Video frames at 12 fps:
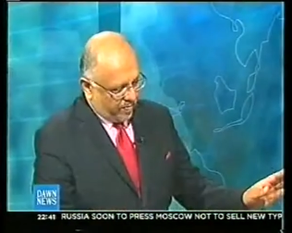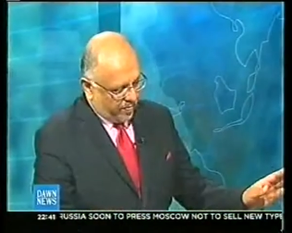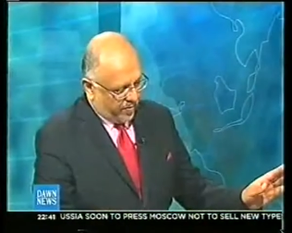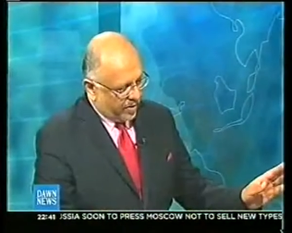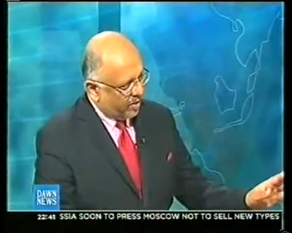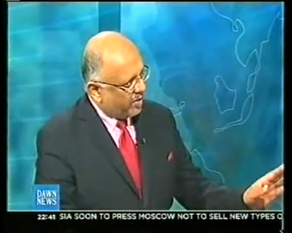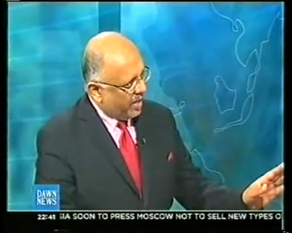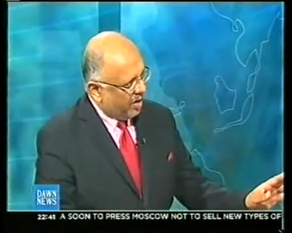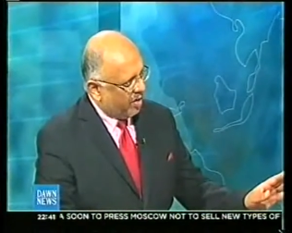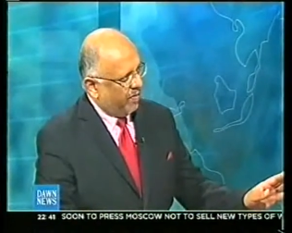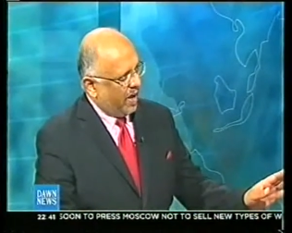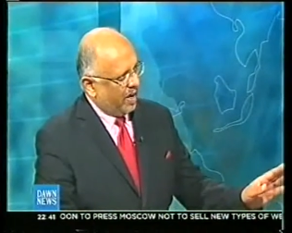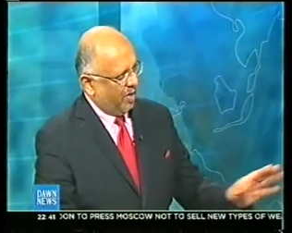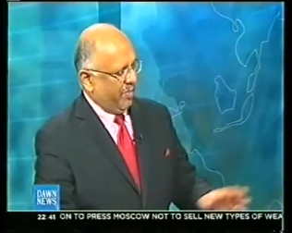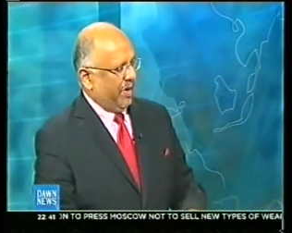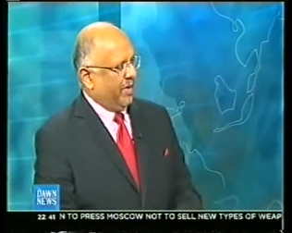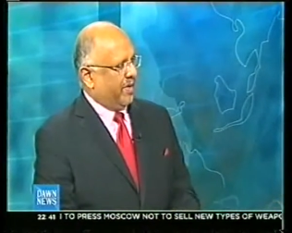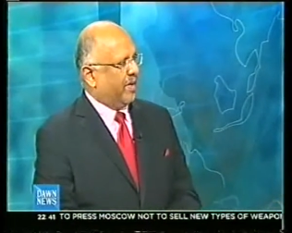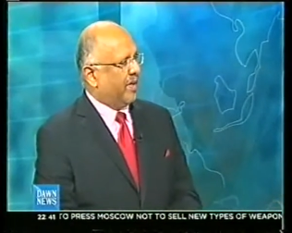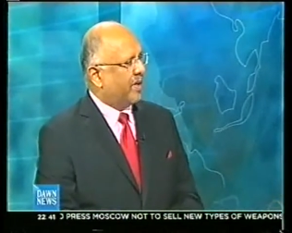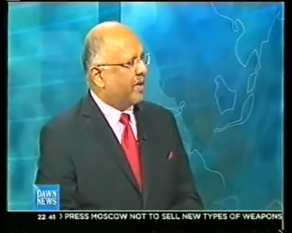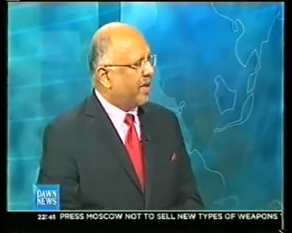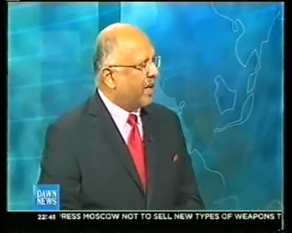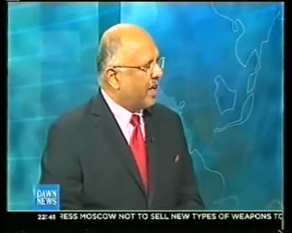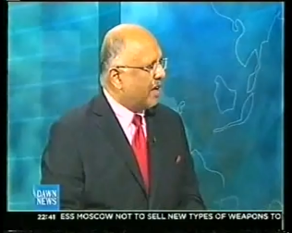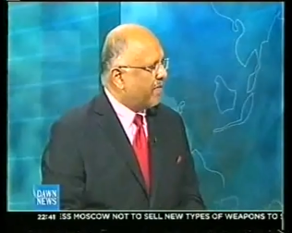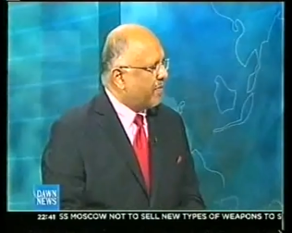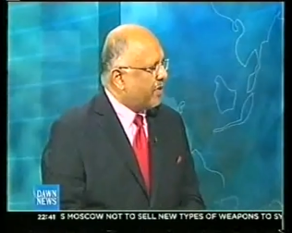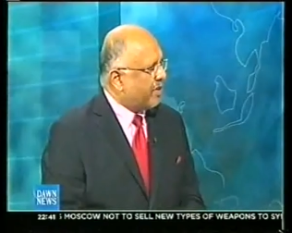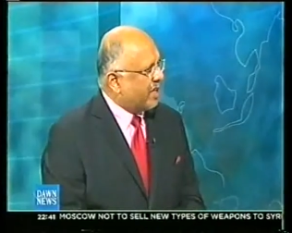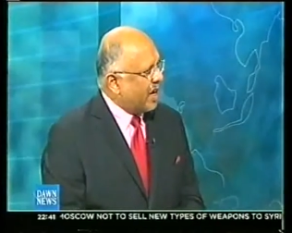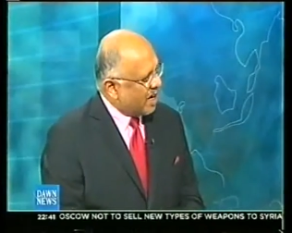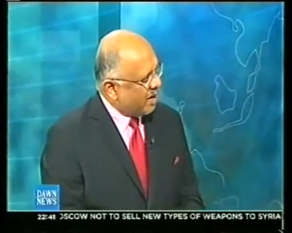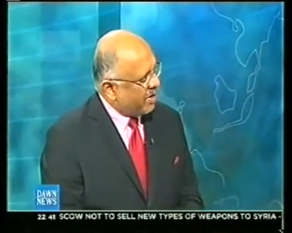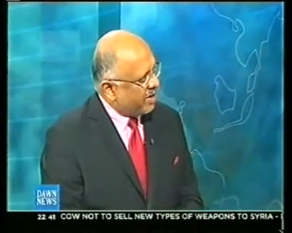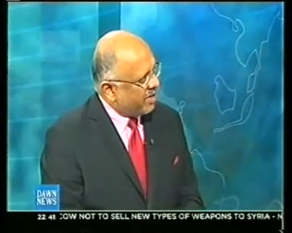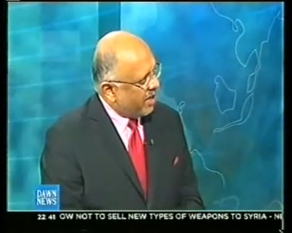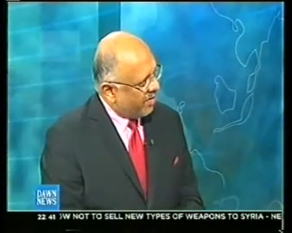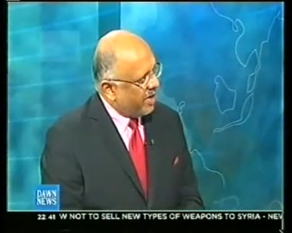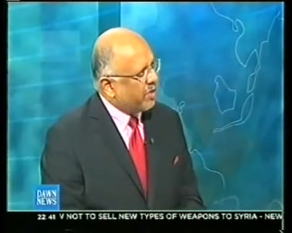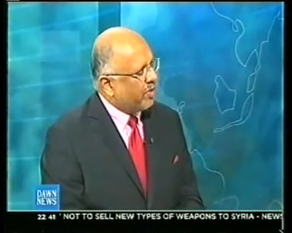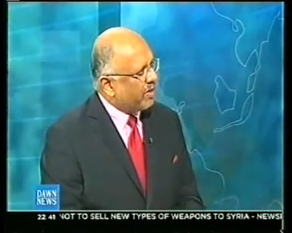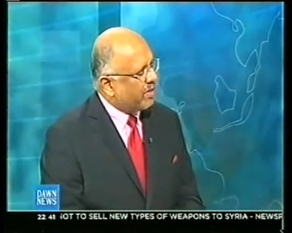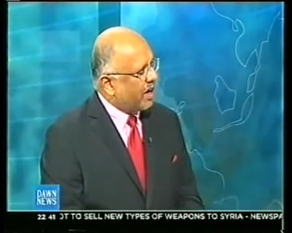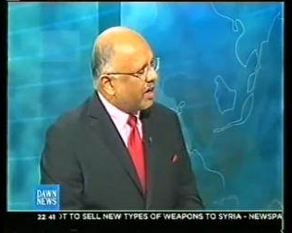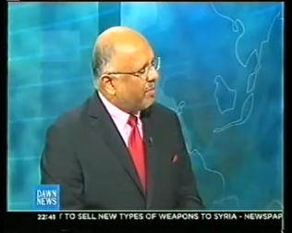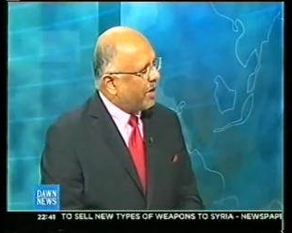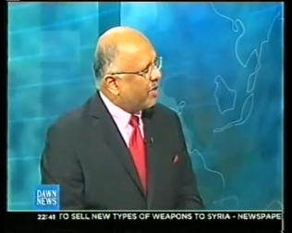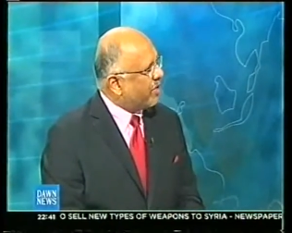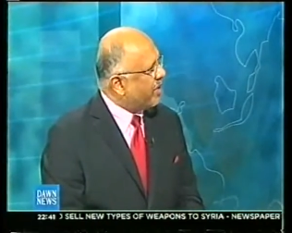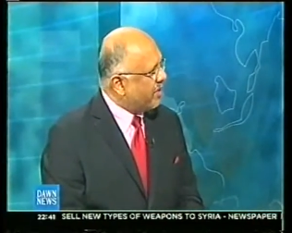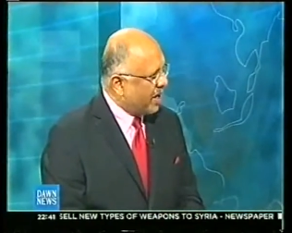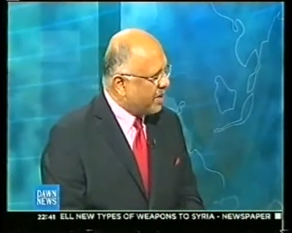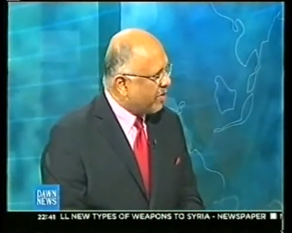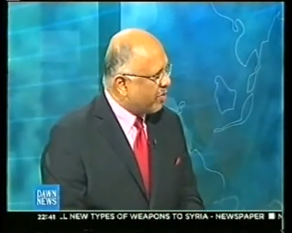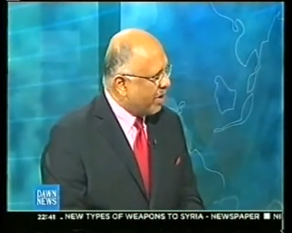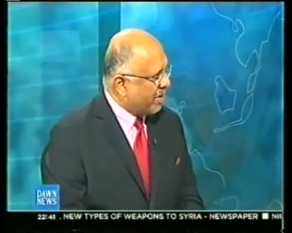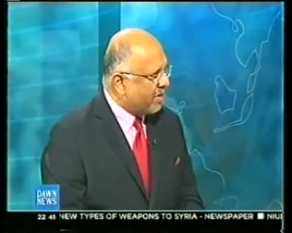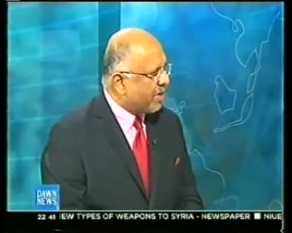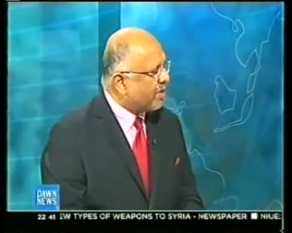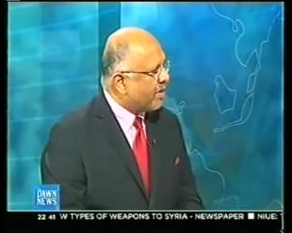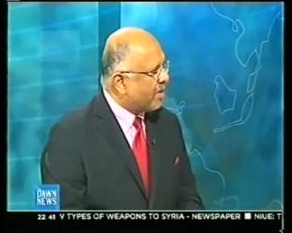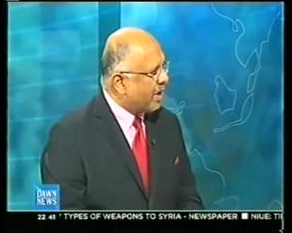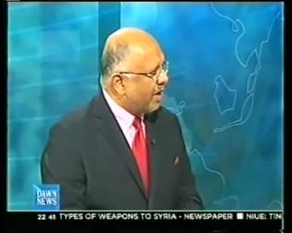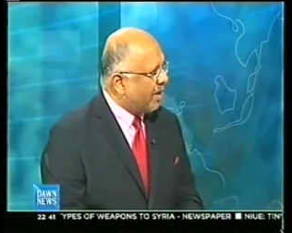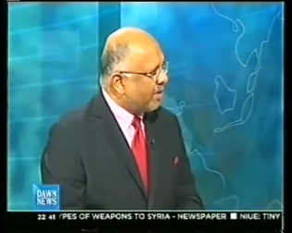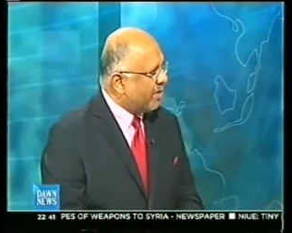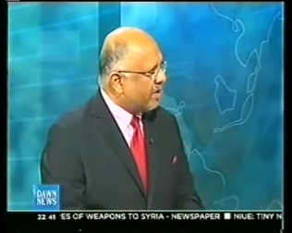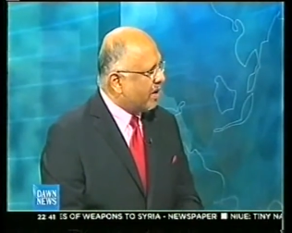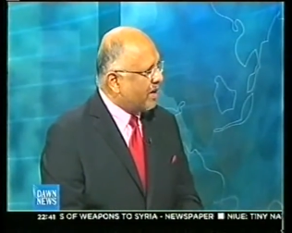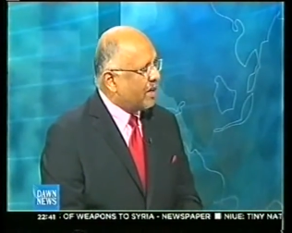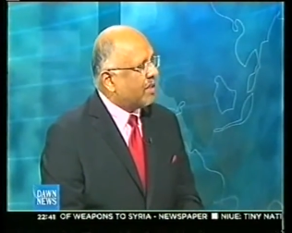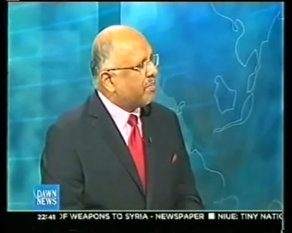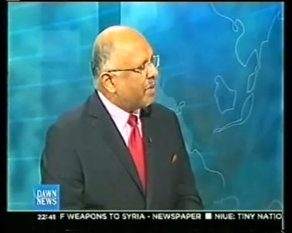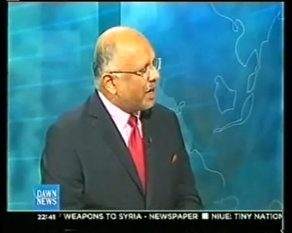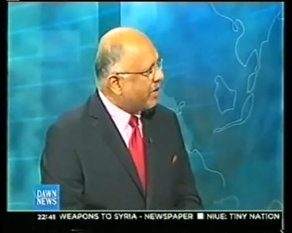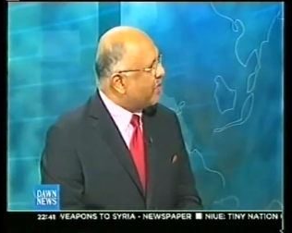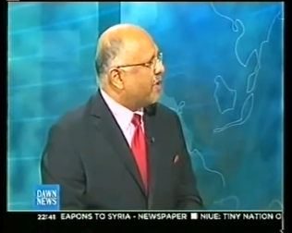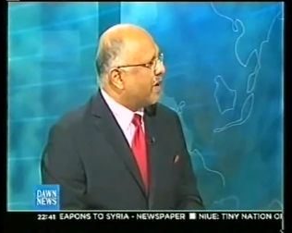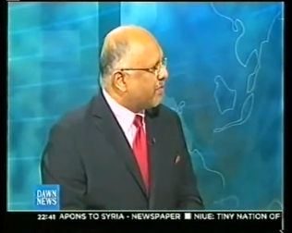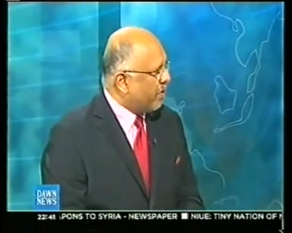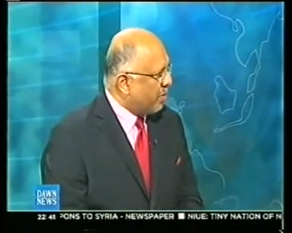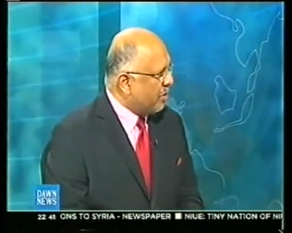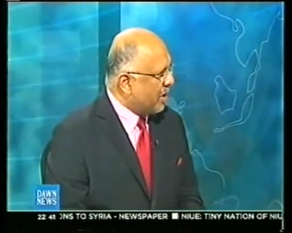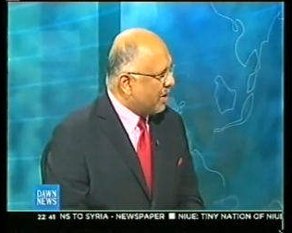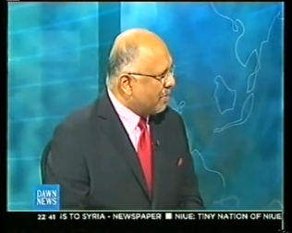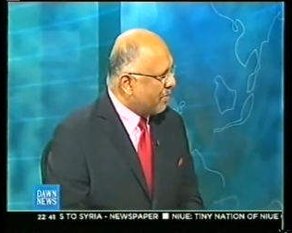For the sake of argument, if the settlement, the eventual settlement on the judges' question is under the -1 formula,